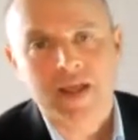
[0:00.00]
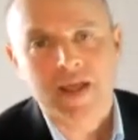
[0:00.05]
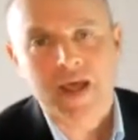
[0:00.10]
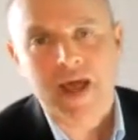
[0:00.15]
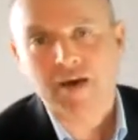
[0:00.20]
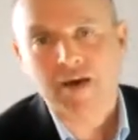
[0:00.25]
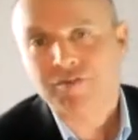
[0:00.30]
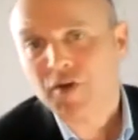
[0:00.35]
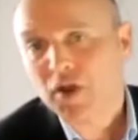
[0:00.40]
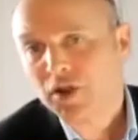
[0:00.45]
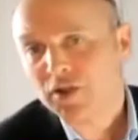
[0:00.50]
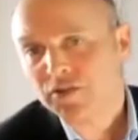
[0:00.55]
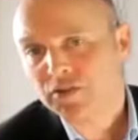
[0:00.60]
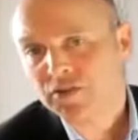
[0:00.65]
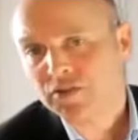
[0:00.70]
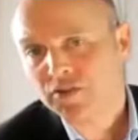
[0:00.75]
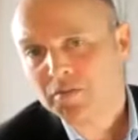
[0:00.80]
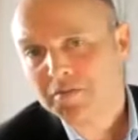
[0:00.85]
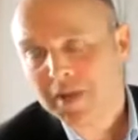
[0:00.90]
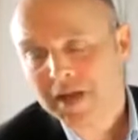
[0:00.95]

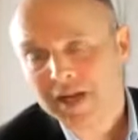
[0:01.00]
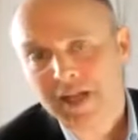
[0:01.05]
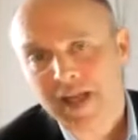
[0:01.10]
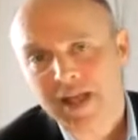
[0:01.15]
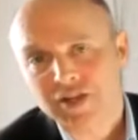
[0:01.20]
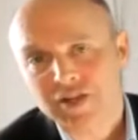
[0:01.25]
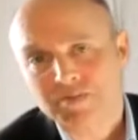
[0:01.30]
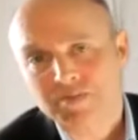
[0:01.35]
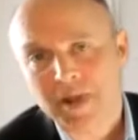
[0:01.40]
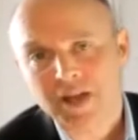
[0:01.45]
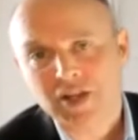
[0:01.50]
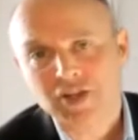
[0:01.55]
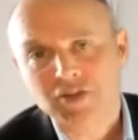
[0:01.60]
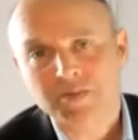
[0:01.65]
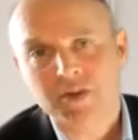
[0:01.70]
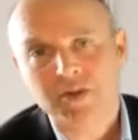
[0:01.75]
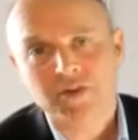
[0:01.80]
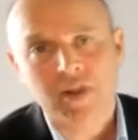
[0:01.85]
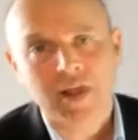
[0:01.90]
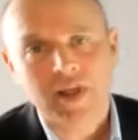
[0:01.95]
focuses on medication
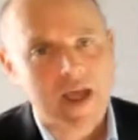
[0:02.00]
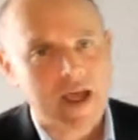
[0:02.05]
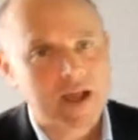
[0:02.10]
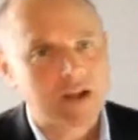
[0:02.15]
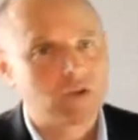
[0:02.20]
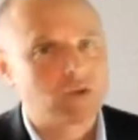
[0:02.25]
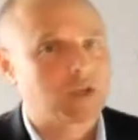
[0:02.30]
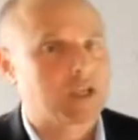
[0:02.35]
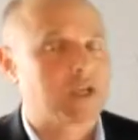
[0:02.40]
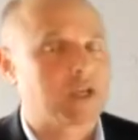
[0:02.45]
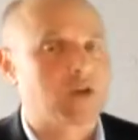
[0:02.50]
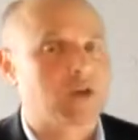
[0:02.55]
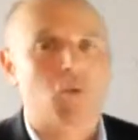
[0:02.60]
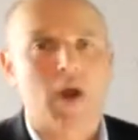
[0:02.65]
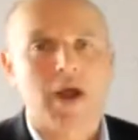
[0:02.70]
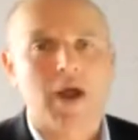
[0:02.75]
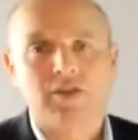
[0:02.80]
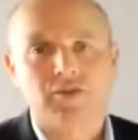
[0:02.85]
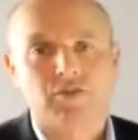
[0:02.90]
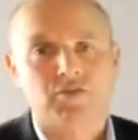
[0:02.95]
management and looking at
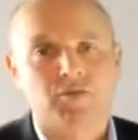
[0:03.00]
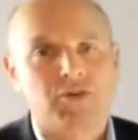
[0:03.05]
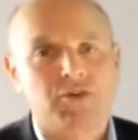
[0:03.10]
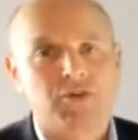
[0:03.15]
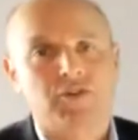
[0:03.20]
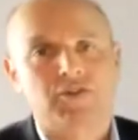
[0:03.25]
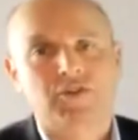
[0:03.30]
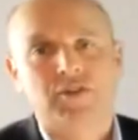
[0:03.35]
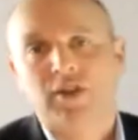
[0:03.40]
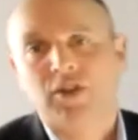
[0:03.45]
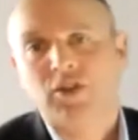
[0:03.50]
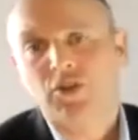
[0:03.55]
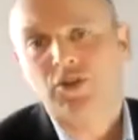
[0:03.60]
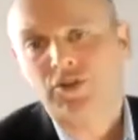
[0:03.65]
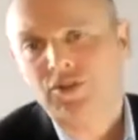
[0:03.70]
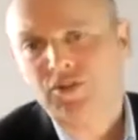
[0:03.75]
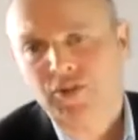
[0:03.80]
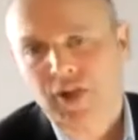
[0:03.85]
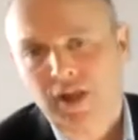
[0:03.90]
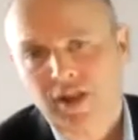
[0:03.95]
ways of reducing the
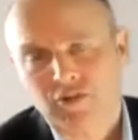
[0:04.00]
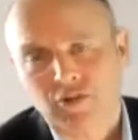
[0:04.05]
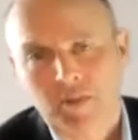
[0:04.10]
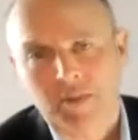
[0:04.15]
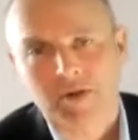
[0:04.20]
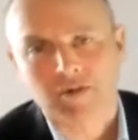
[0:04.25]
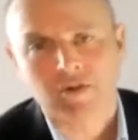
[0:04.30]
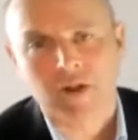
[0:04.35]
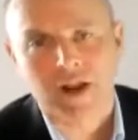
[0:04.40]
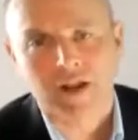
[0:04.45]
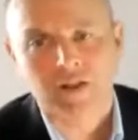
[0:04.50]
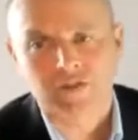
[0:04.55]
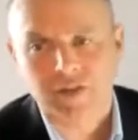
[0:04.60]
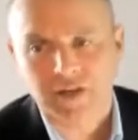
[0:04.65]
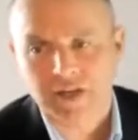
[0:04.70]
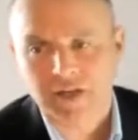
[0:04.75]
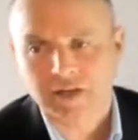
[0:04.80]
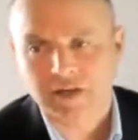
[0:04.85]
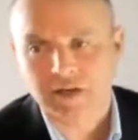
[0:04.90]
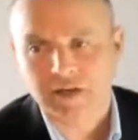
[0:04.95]
use of psychotropic drugs
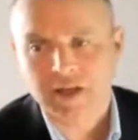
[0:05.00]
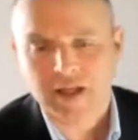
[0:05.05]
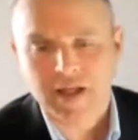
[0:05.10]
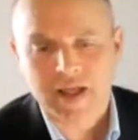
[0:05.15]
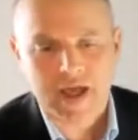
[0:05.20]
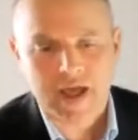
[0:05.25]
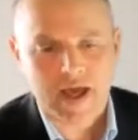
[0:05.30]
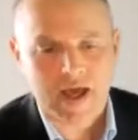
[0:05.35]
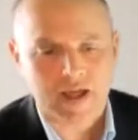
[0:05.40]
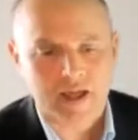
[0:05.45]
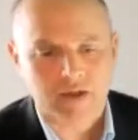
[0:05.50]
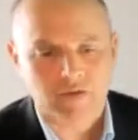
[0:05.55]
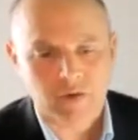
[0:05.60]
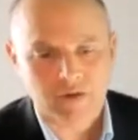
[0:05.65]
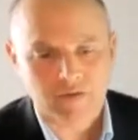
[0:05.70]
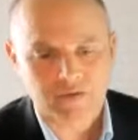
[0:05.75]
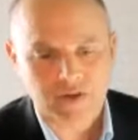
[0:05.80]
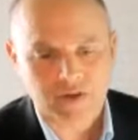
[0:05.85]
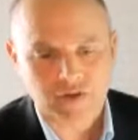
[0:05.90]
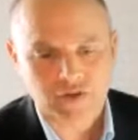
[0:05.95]
in
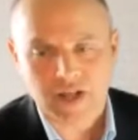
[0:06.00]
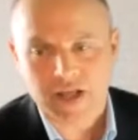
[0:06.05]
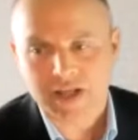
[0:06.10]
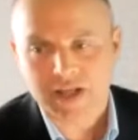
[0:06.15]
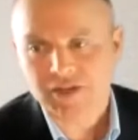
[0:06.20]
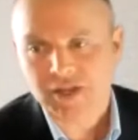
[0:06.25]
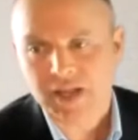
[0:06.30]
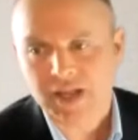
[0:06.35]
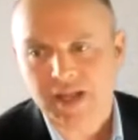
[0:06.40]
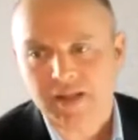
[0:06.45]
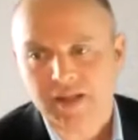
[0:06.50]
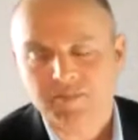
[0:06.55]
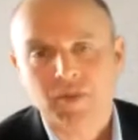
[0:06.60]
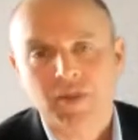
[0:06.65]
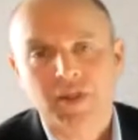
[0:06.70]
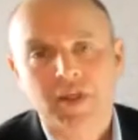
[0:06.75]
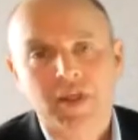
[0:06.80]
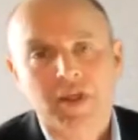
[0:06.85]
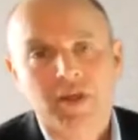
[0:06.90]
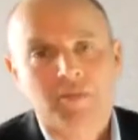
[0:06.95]
residential aged care.
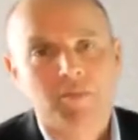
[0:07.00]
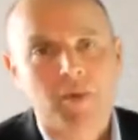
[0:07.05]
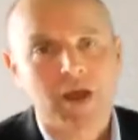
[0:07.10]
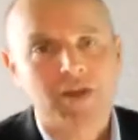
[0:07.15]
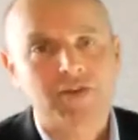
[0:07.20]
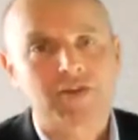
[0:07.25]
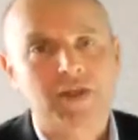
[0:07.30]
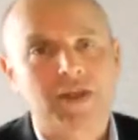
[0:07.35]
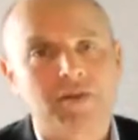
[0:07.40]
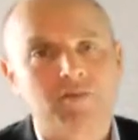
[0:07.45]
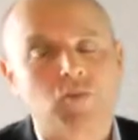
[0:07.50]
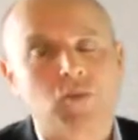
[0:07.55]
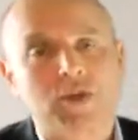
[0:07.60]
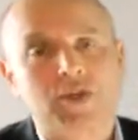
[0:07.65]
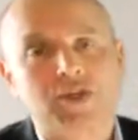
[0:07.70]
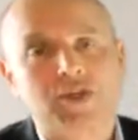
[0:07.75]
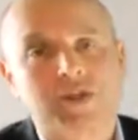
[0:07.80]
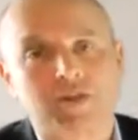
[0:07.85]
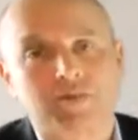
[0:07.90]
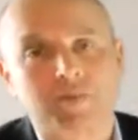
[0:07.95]
My team,
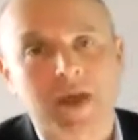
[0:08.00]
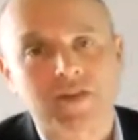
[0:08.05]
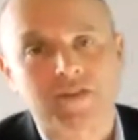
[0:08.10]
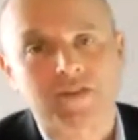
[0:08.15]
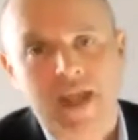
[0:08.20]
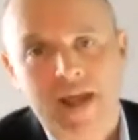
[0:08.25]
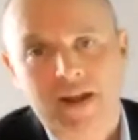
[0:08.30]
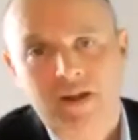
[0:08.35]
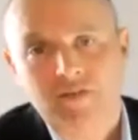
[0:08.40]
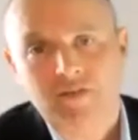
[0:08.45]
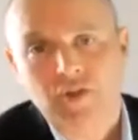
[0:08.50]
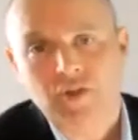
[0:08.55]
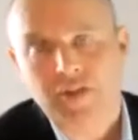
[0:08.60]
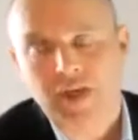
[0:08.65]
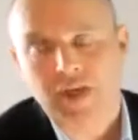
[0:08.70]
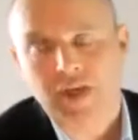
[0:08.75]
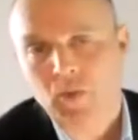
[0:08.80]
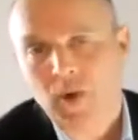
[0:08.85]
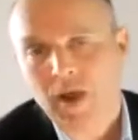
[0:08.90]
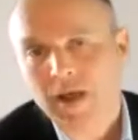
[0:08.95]
which is based out of New
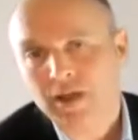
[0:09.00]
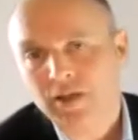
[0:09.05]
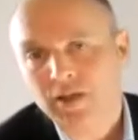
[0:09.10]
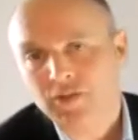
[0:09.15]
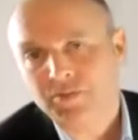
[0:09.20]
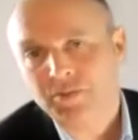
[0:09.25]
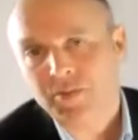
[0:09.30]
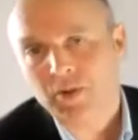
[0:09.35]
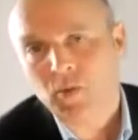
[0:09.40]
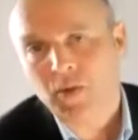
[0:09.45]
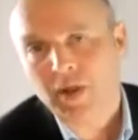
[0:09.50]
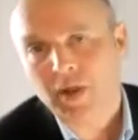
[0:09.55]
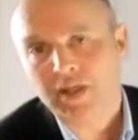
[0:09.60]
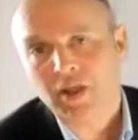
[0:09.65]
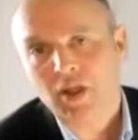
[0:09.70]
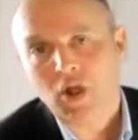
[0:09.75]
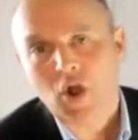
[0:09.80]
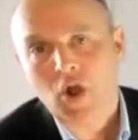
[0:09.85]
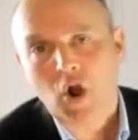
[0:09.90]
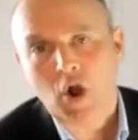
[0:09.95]
South Wales, but
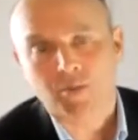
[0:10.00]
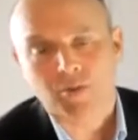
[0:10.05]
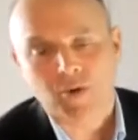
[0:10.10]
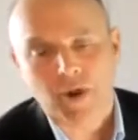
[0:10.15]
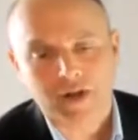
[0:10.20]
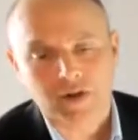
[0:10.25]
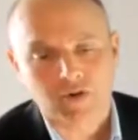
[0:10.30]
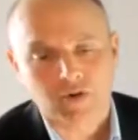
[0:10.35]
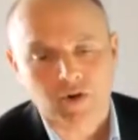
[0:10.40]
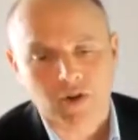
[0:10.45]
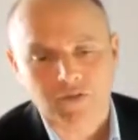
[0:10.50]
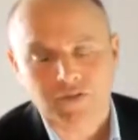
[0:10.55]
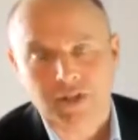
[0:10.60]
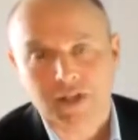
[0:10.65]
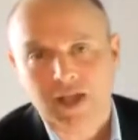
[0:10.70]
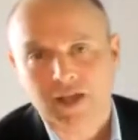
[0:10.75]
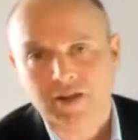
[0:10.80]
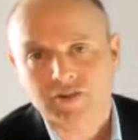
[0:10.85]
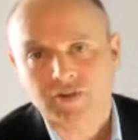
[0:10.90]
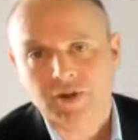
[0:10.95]
we operate across the
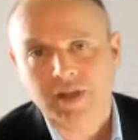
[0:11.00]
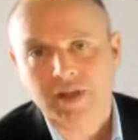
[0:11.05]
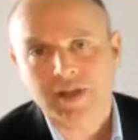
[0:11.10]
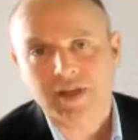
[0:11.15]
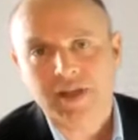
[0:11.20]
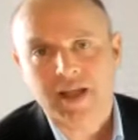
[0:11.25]
country,